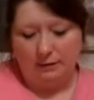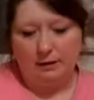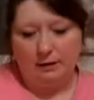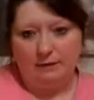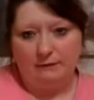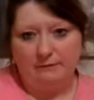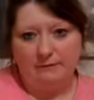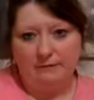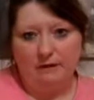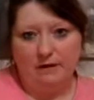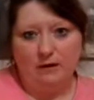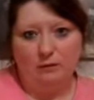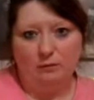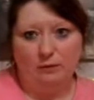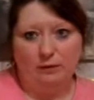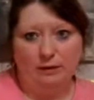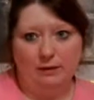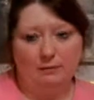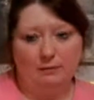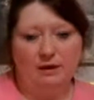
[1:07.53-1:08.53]
if
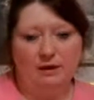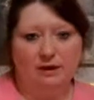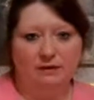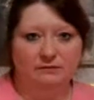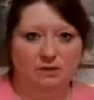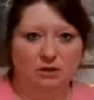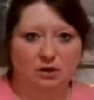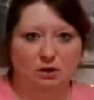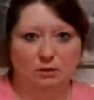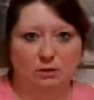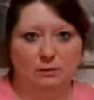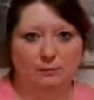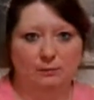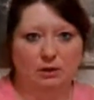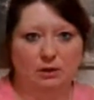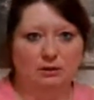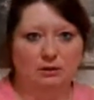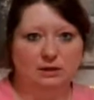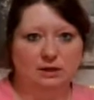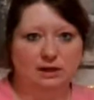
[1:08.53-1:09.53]
with them enough to know their
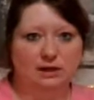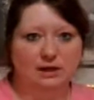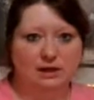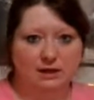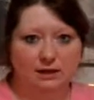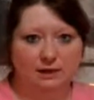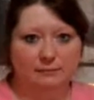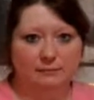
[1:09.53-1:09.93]
music.